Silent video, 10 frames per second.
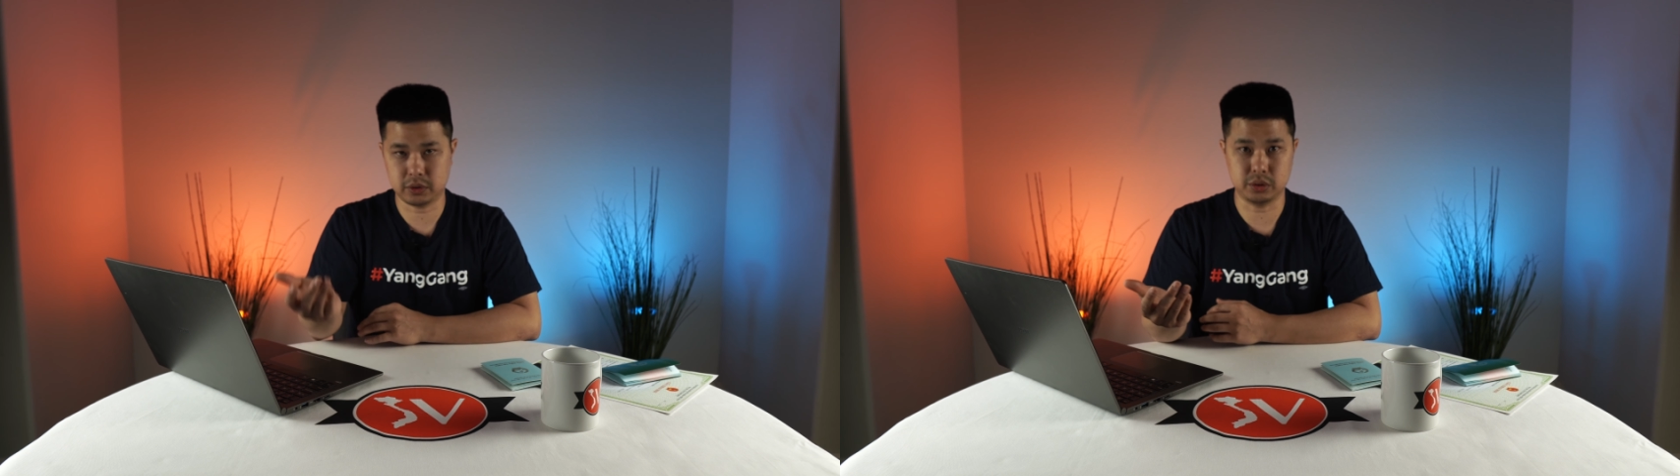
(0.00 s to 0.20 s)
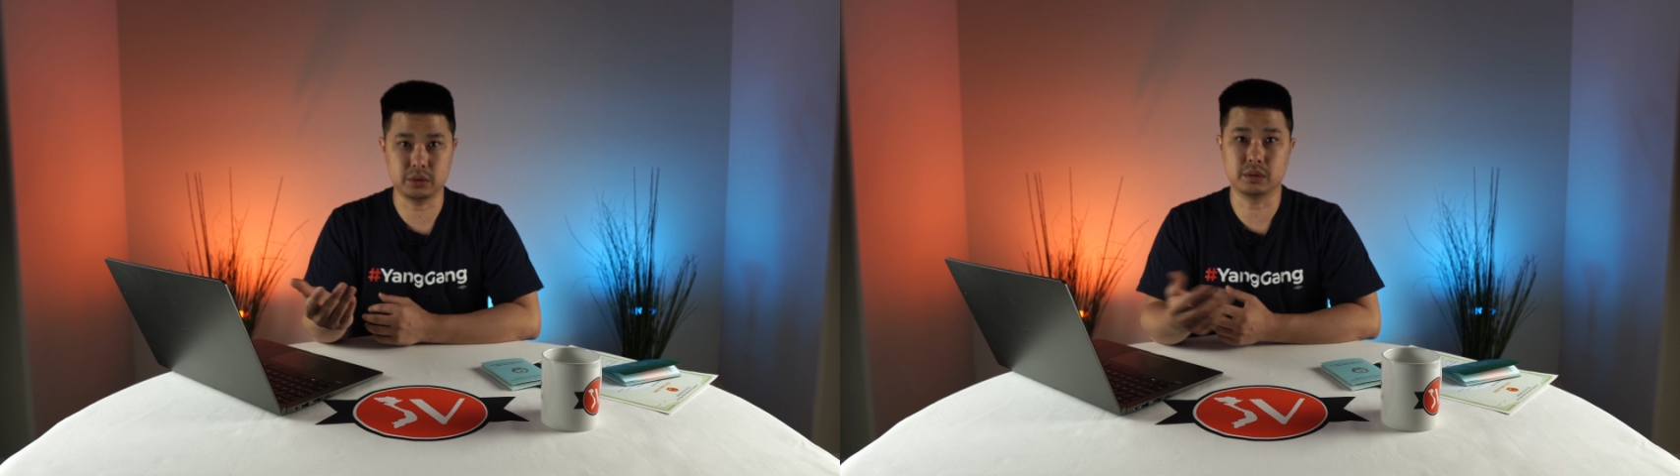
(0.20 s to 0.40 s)

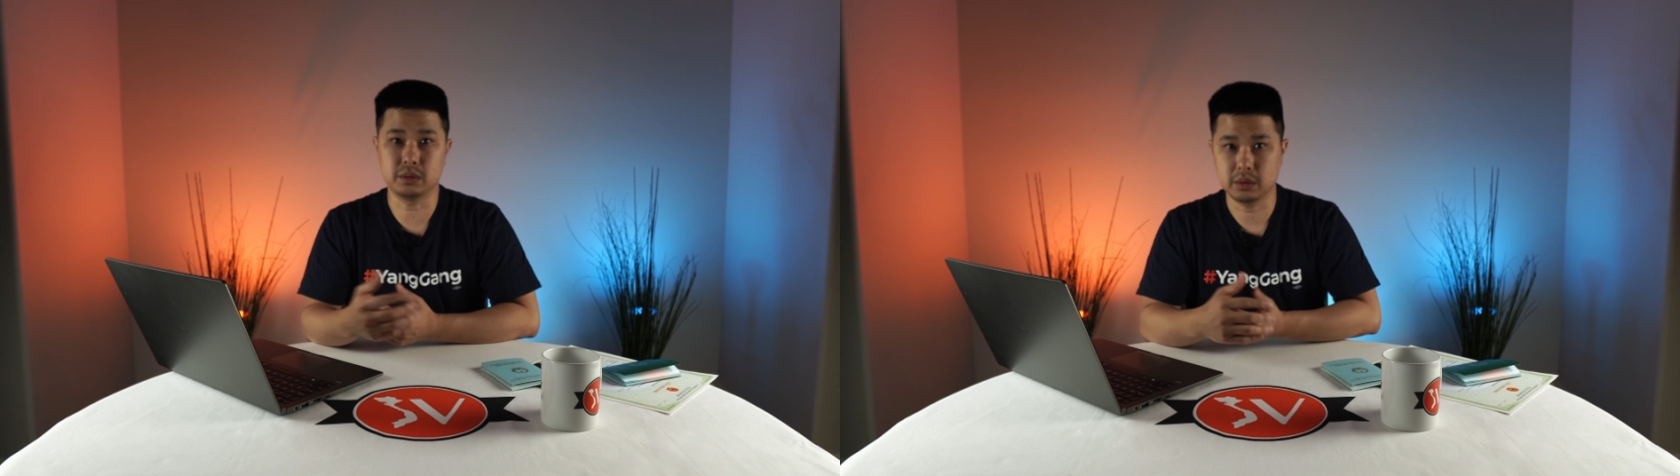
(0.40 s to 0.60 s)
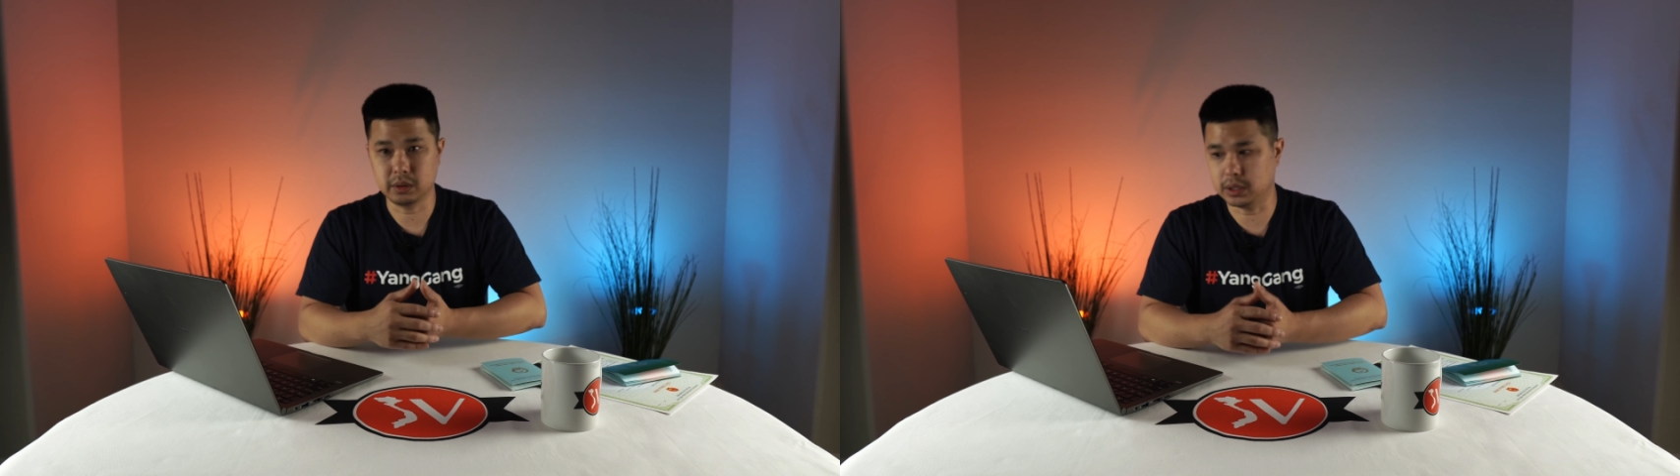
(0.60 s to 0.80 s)
to
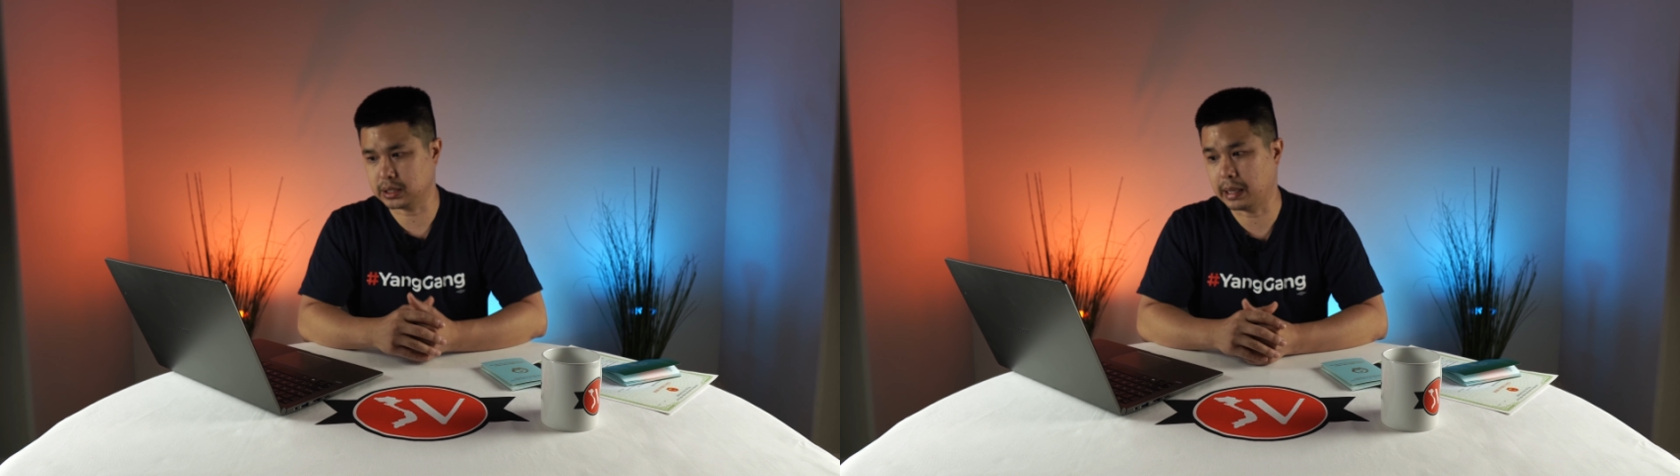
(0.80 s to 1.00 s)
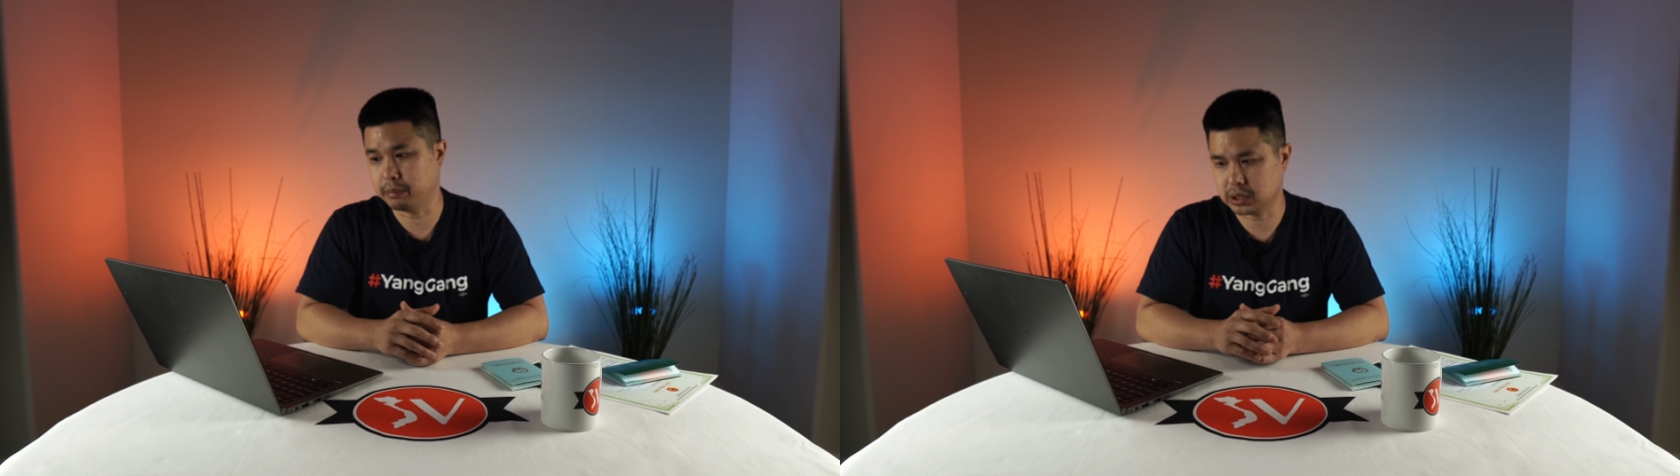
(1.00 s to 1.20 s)

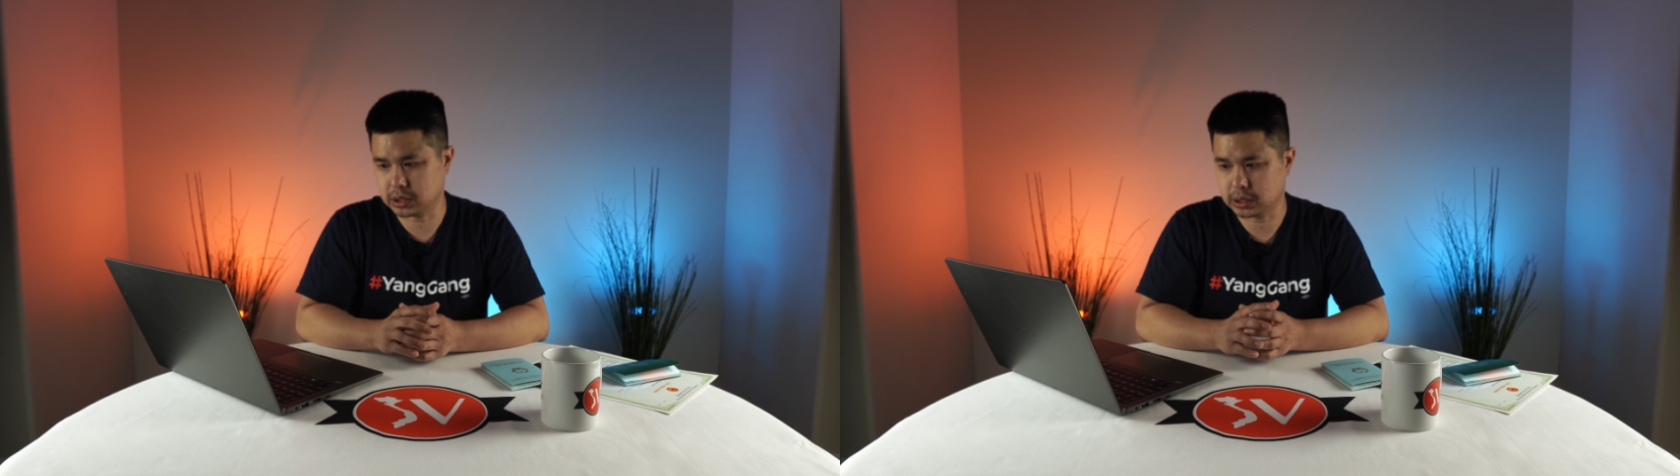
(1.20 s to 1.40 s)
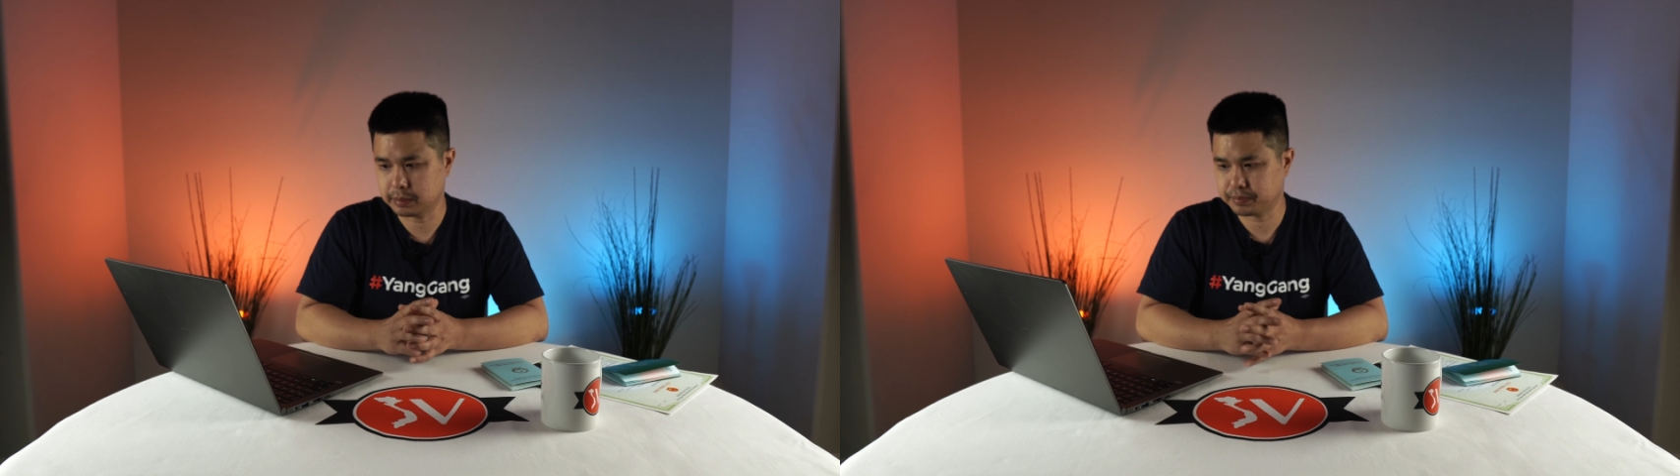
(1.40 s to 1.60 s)
this embassy.